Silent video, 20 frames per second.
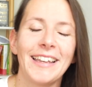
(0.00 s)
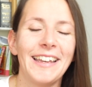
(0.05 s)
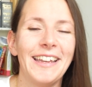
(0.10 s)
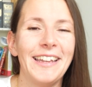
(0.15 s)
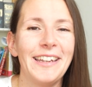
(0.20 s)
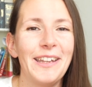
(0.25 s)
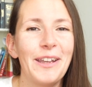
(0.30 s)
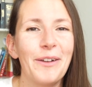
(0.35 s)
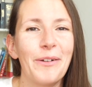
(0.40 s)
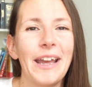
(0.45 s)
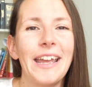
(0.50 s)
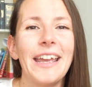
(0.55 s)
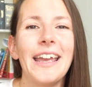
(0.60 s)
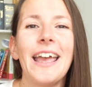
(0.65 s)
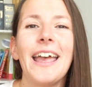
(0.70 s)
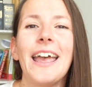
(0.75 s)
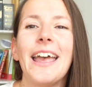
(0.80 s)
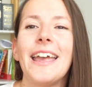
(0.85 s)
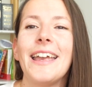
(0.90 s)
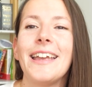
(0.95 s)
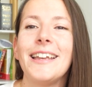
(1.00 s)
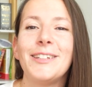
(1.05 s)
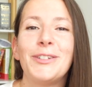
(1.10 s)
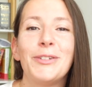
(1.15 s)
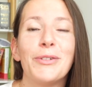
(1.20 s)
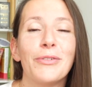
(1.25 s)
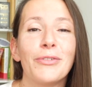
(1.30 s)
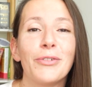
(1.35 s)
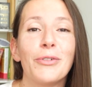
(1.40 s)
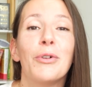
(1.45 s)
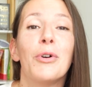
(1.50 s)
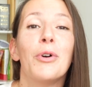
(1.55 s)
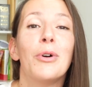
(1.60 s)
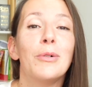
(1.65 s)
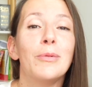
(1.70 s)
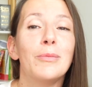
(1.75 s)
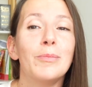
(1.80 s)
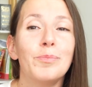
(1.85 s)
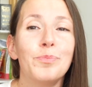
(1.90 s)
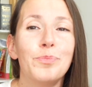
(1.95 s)
Anyway. Et tu veux
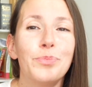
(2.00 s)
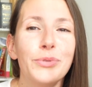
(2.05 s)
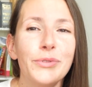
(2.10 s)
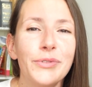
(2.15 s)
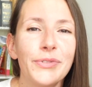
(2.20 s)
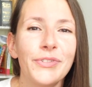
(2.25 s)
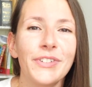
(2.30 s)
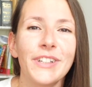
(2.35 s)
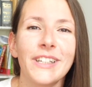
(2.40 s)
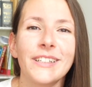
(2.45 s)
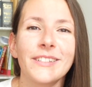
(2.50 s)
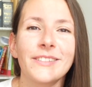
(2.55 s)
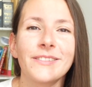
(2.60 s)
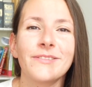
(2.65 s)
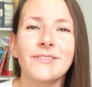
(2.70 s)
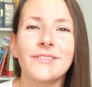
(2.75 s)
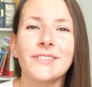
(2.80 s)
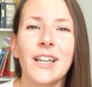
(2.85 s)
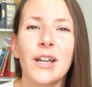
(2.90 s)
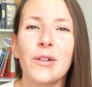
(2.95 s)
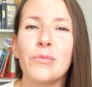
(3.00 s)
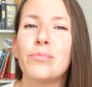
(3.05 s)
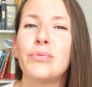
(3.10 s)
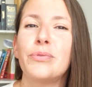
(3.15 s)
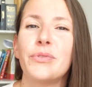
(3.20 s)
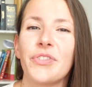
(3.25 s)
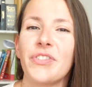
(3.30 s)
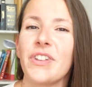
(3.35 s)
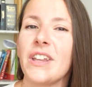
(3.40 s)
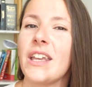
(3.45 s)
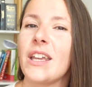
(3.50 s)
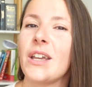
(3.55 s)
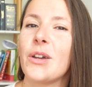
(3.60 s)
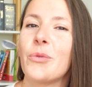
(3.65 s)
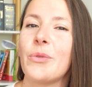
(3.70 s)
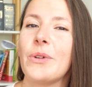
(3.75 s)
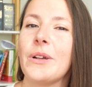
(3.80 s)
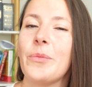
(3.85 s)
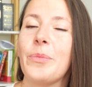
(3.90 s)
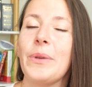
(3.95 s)
bouffer. Bouffer
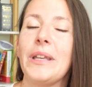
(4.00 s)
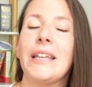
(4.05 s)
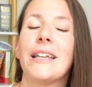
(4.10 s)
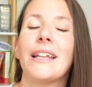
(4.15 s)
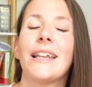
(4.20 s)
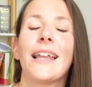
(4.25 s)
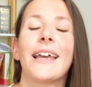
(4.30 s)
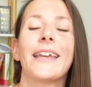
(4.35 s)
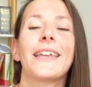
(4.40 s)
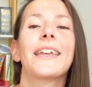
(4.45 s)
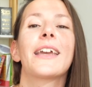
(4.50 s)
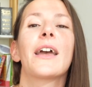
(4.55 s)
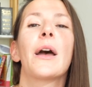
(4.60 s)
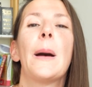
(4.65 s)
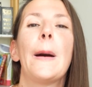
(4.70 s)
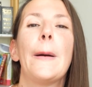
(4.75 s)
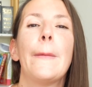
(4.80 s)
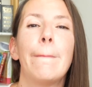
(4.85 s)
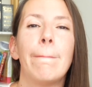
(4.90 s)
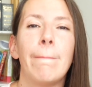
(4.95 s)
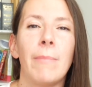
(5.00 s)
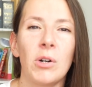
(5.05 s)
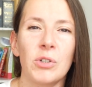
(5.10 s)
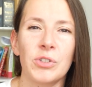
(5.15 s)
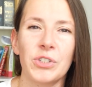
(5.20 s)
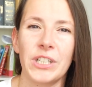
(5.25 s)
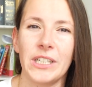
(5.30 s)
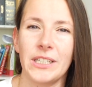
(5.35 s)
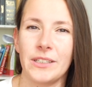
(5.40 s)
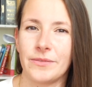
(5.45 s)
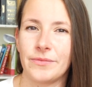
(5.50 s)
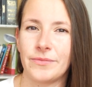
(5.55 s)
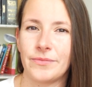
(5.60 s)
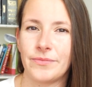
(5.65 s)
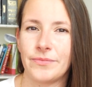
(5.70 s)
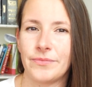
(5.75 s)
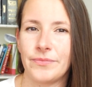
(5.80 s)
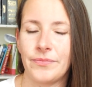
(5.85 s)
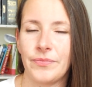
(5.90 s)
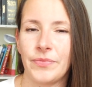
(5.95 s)
will be like manger.
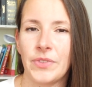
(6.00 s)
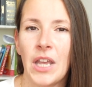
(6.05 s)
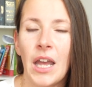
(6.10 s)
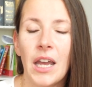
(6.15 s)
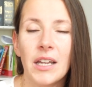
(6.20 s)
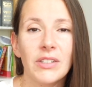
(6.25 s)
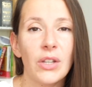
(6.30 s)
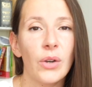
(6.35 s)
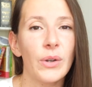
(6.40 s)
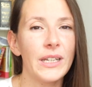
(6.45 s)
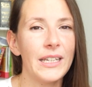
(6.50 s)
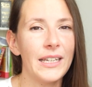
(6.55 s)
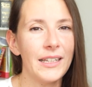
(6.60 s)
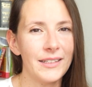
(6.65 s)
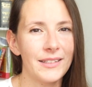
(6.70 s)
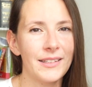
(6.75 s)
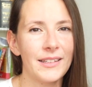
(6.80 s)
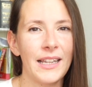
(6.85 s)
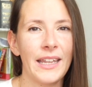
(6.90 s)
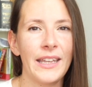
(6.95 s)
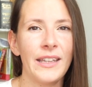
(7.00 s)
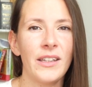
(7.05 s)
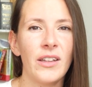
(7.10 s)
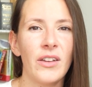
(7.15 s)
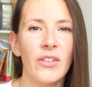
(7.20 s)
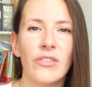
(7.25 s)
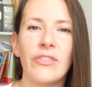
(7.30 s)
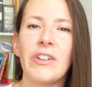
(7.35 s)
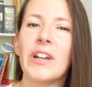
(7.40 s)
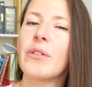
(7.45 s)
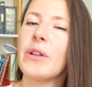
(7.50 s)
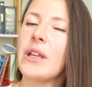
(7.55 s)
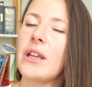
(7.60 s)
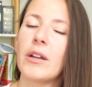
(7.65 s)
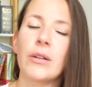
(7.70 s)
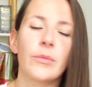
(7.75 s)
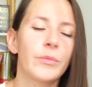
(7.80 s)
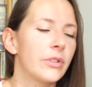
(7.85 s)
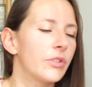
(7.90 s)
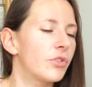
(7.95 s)
So it is slang. Very
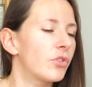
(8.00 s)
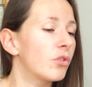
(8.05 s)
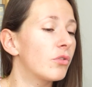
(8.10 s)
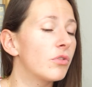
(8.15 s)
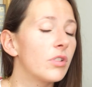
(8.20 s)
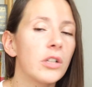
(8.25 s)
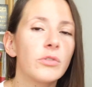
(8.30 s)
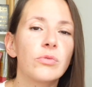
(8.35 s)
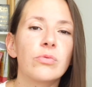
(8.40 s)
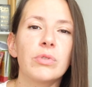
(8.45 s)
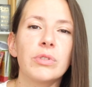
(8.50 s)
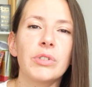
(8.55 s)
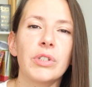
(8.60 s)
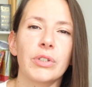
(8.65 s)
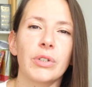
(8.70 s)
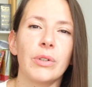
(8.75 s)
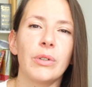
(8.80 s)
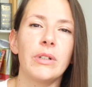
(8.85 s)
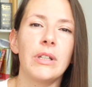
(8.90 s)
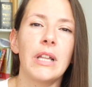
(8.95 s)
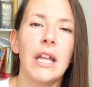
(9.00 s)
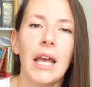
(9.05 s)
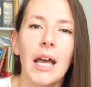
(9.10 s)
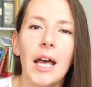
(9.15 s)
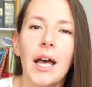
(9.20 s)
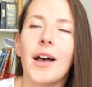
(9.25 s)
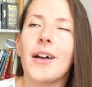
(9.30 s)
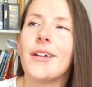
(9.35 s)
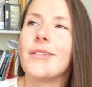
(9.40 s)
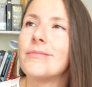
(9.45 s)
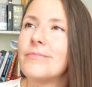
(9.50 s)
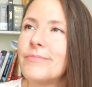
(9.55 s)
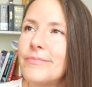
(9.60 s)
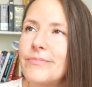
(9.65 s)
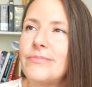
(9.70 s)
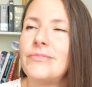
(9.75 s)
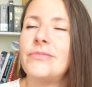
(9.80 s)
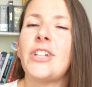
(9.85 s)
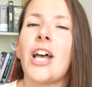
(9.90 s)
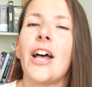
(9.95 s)
common. So not rude at all.
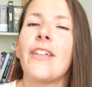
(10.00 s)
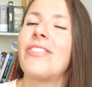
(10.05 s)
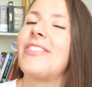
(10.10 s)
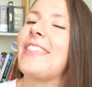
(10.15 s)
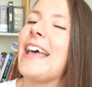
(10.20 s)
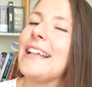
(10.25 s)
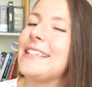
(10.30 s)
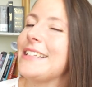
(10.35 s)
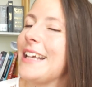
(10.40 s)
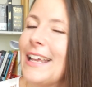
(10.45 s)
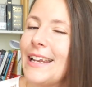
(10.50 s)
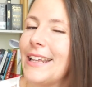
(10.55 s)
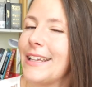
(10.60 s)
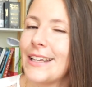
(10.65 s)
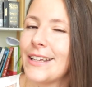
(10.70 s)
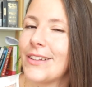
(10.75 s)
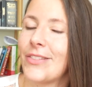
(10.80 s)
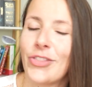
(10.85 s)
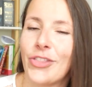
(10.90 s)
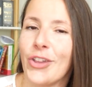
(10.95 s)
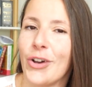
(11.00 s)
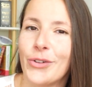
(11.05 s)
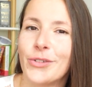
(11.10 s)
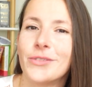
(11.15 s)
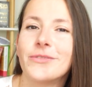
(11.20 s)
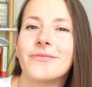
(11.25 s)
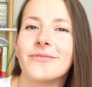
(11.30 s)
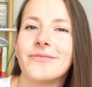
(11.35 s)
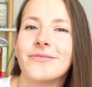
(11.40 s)
Not that elegant though.